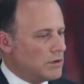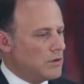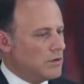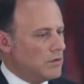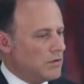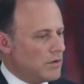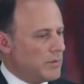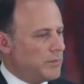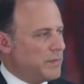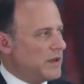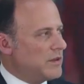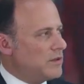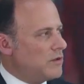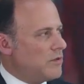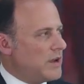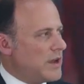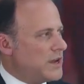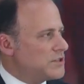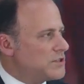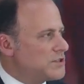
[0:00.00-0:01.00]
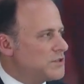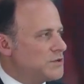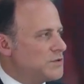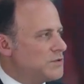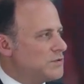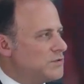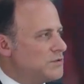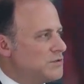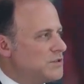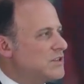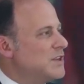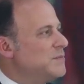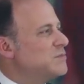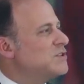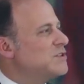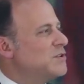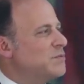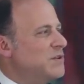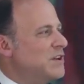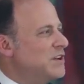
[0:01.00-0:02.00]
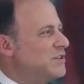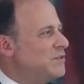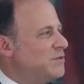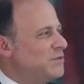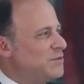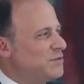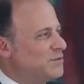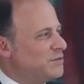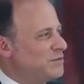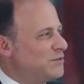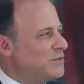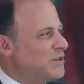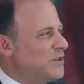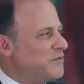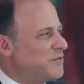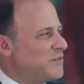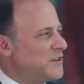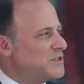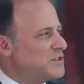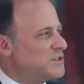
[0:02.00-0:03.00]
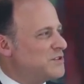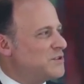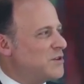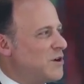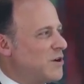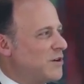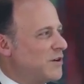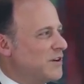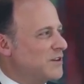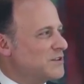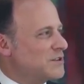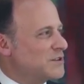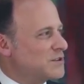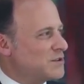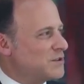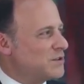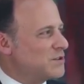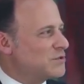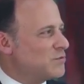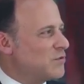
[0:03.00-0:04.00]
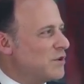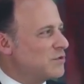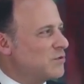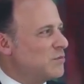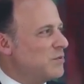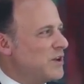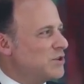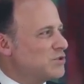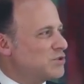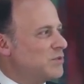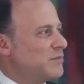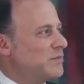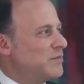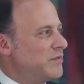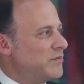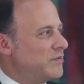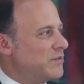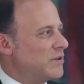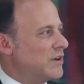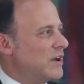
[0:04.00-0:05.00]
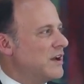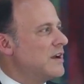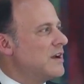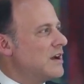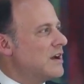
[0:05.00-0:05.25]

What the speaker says: Europe and US seems to be two different stories. So it's what you mentioned before.